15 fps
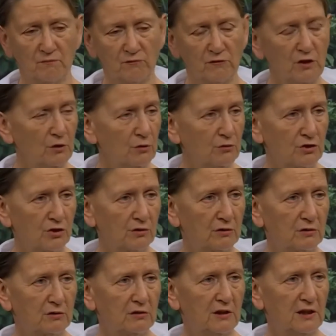
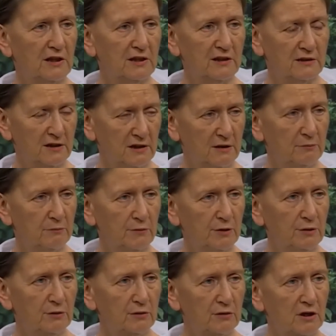neutral, and
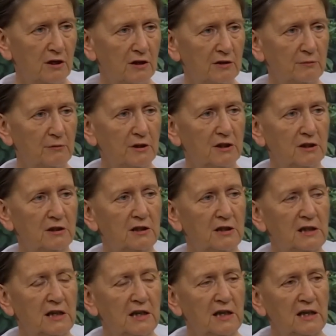impure karma,
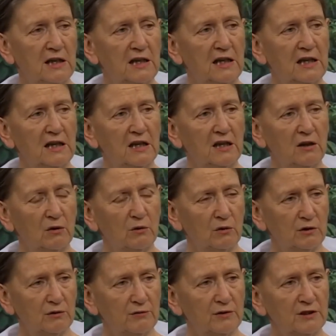
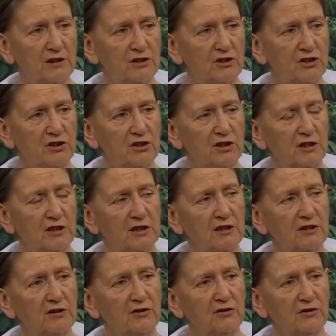all of which
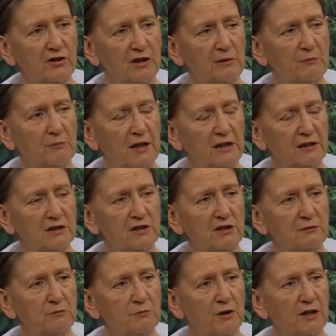is
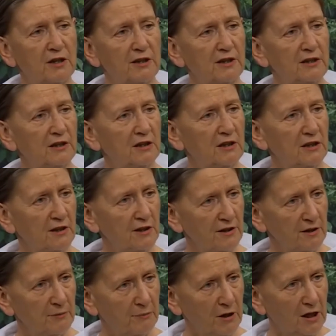impacted by
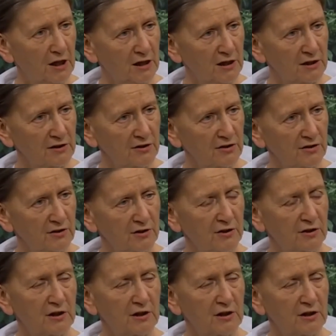the past.